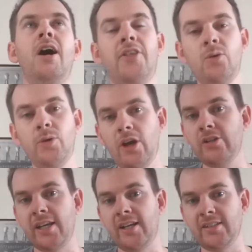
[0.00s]
I think we
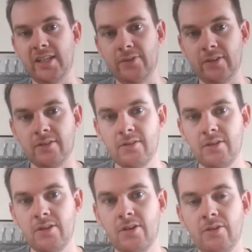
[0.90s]
go 10 and 7.
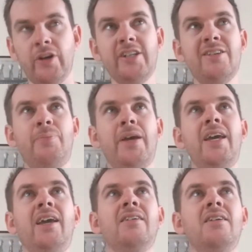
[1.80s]
Reason
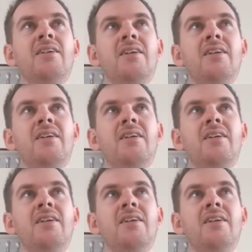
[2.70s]
being,